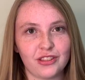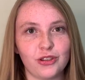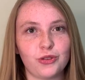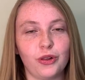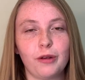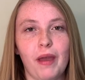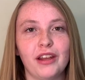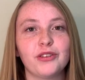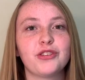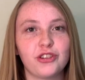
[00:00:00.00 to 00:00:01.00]
our solar
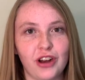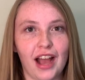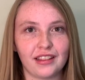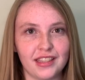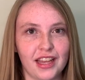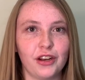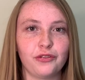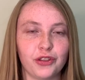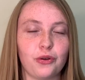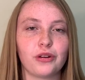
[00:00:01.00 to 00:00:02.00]
panels to track the sun over
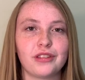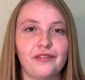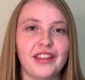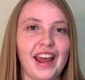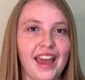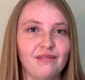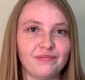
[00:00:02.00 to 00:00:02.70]
the course of the day.